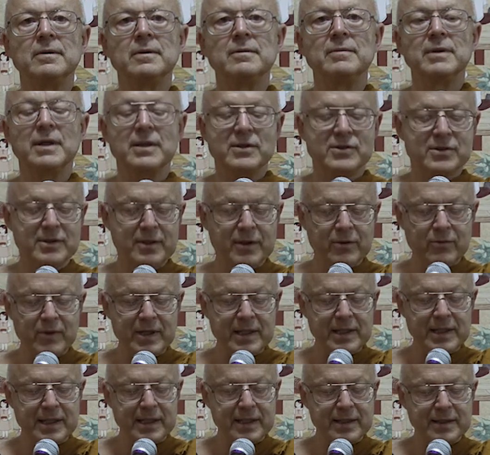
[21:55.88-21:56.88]
Because on the
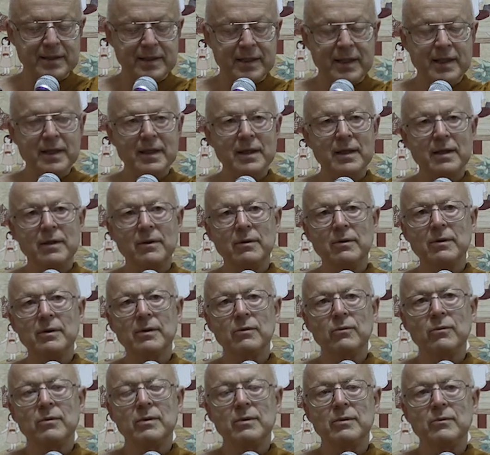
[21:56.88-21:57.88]
one hand,
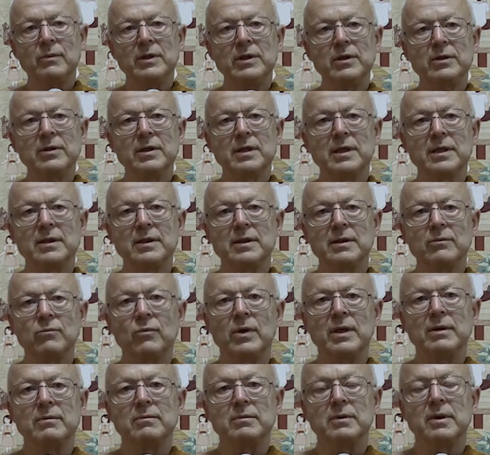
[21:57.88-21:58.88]
when you look at the,
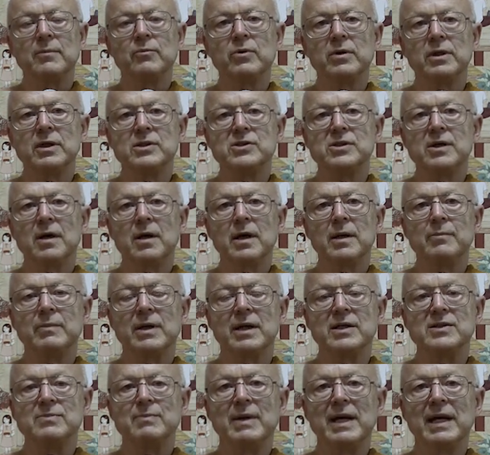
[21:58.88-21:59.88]
what the Buddha is talking
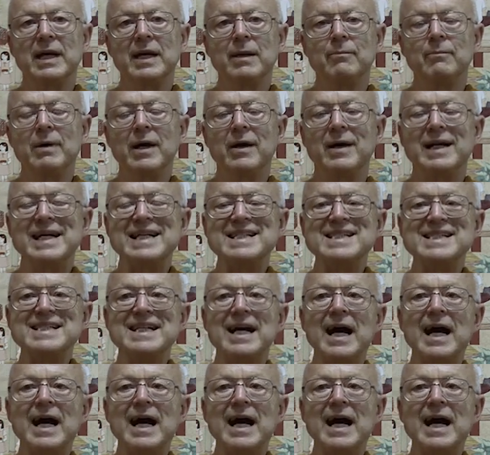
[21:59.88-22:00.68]
about as making merit, it's